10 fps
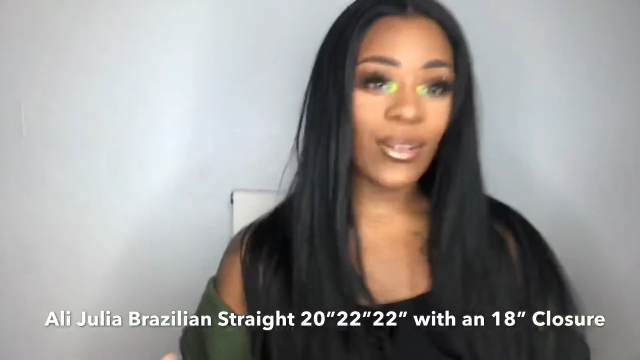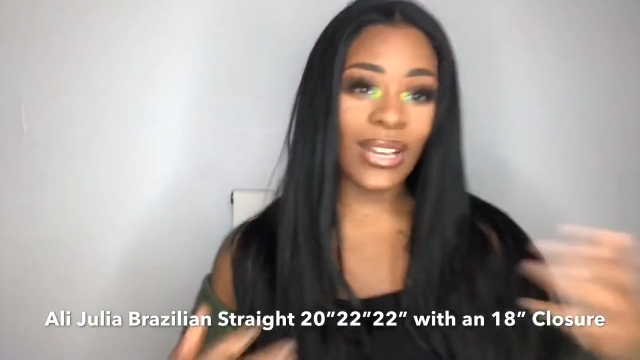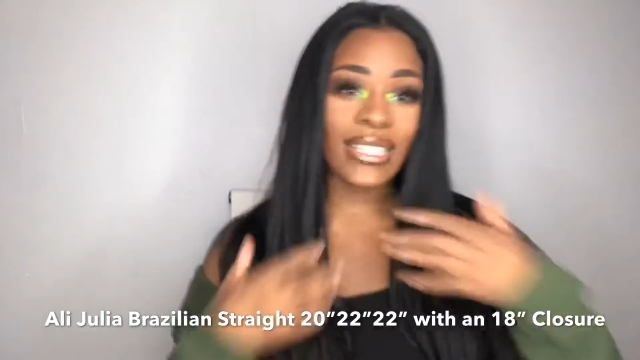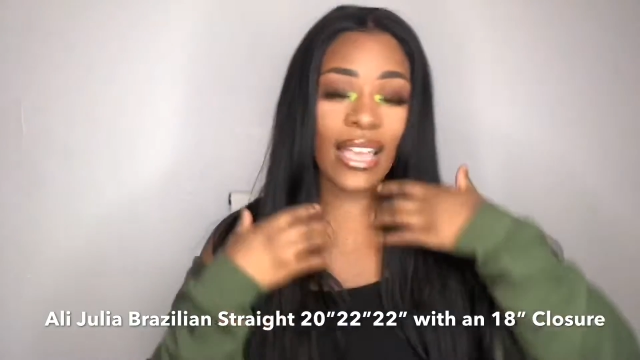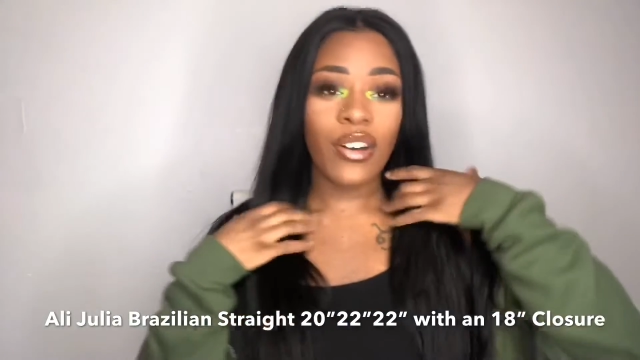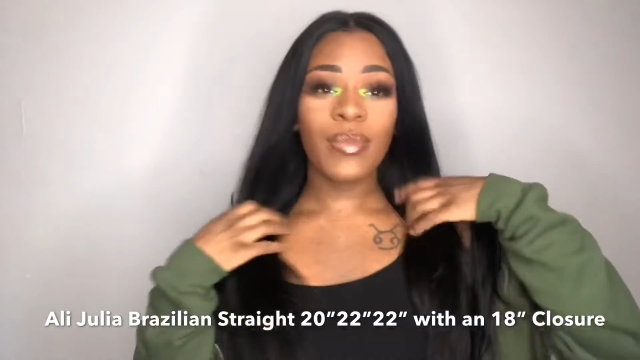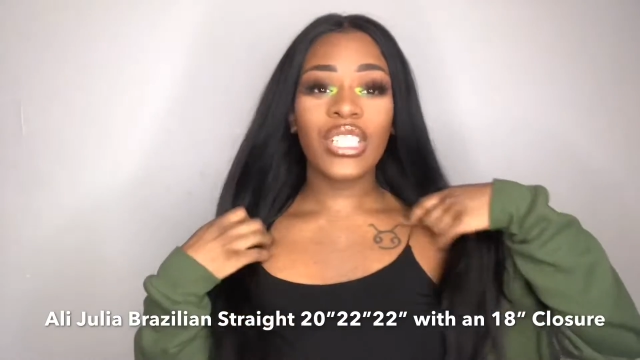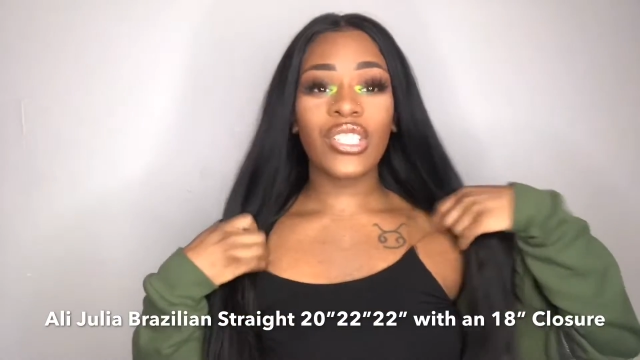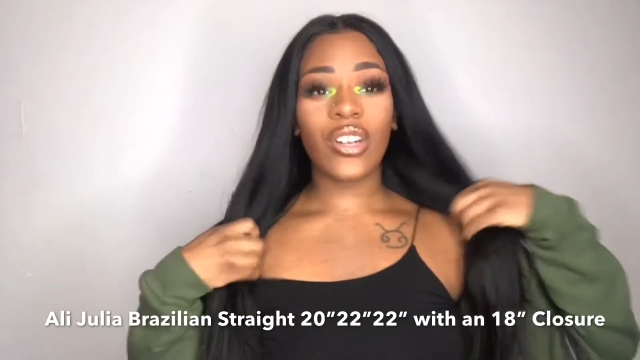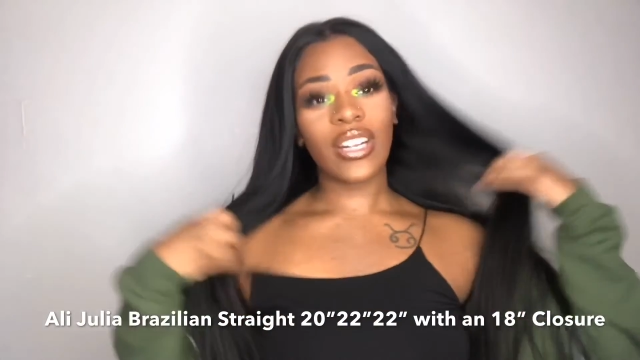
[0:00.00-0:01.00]
Anyways, I will
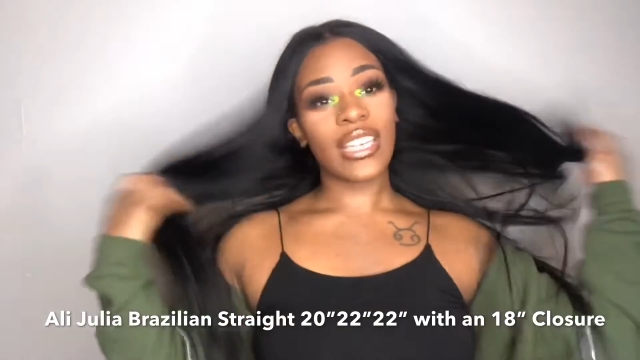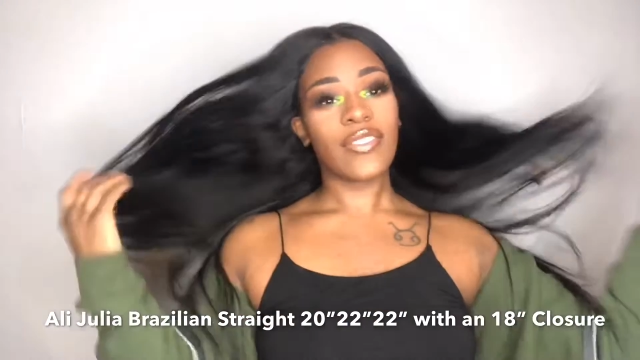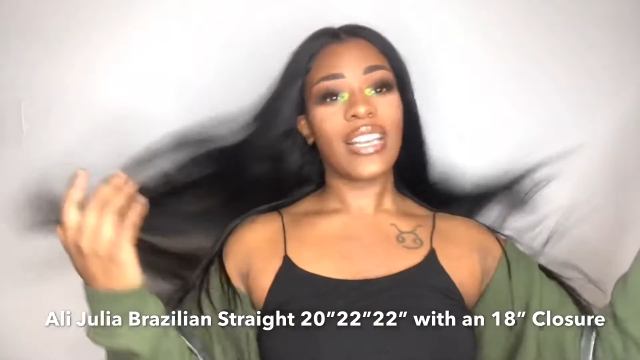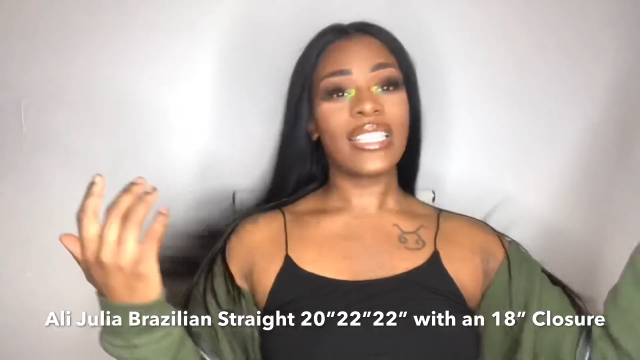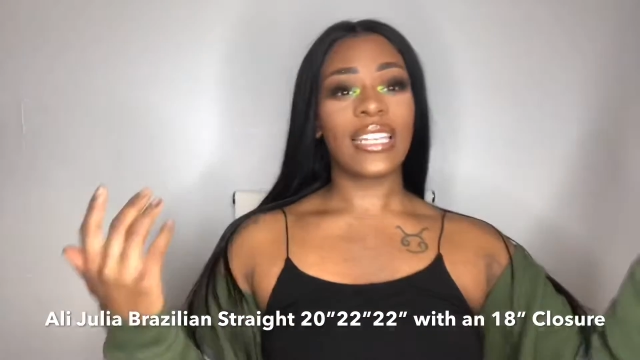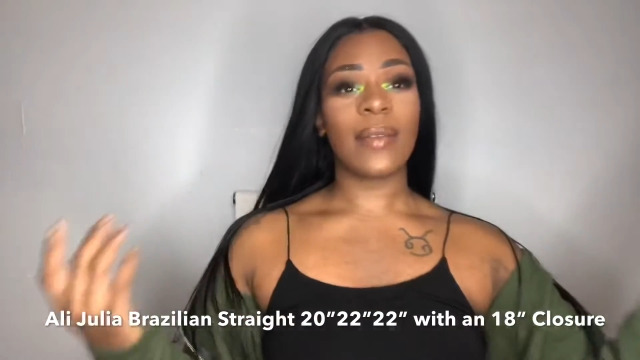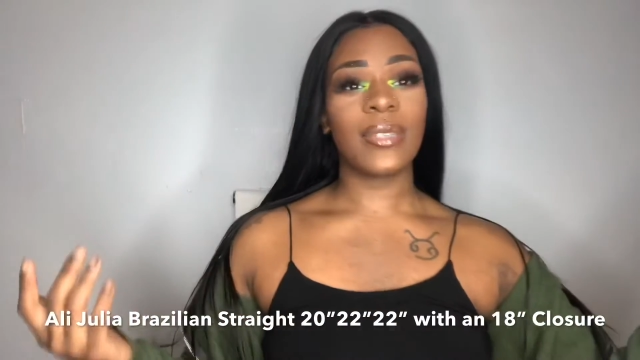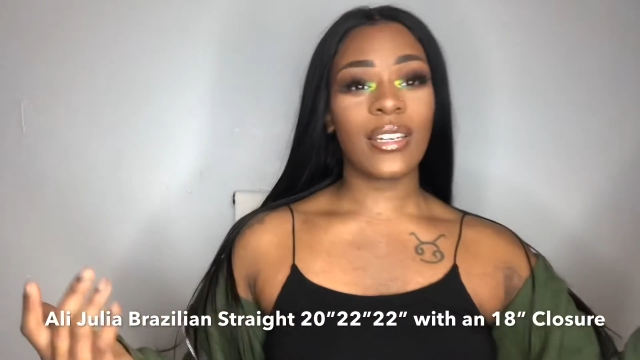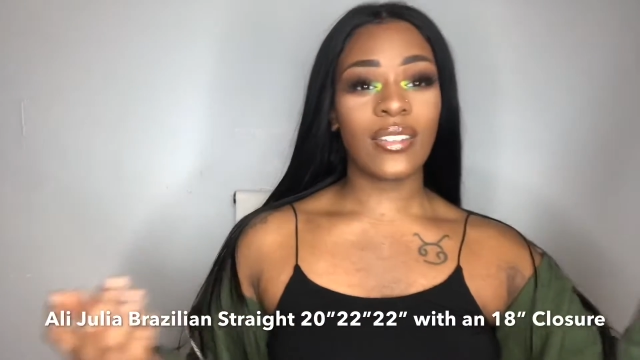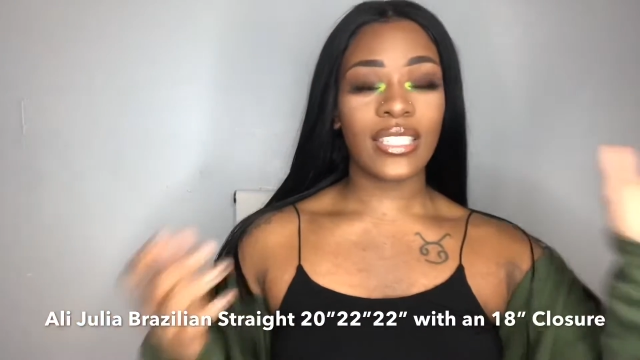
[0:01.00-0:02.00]
be sure to give you guys an
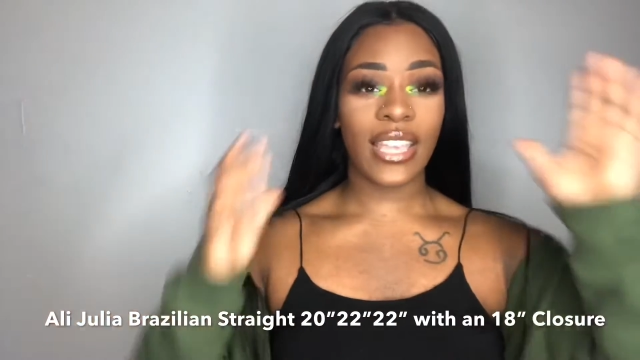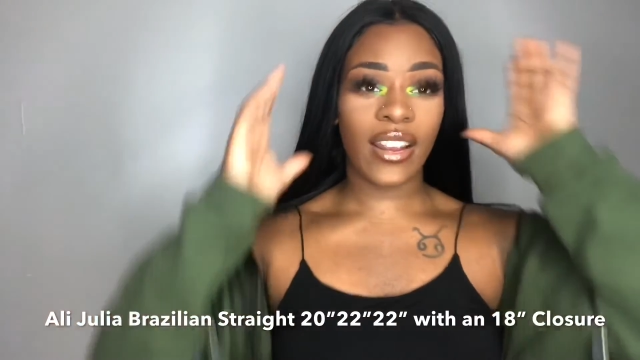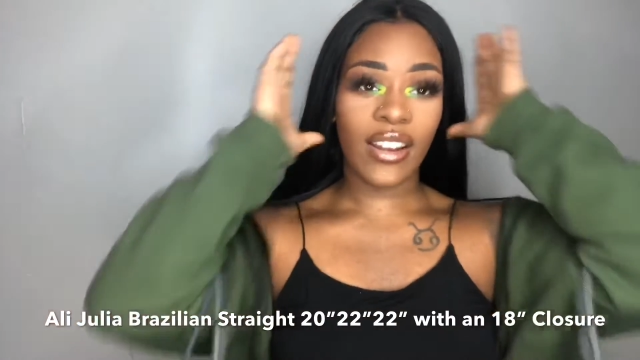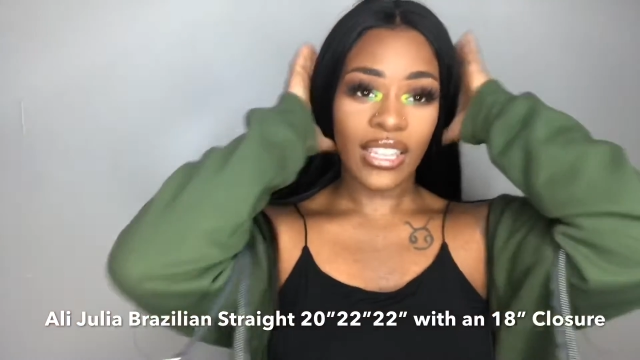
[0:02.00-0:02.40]
update on this hair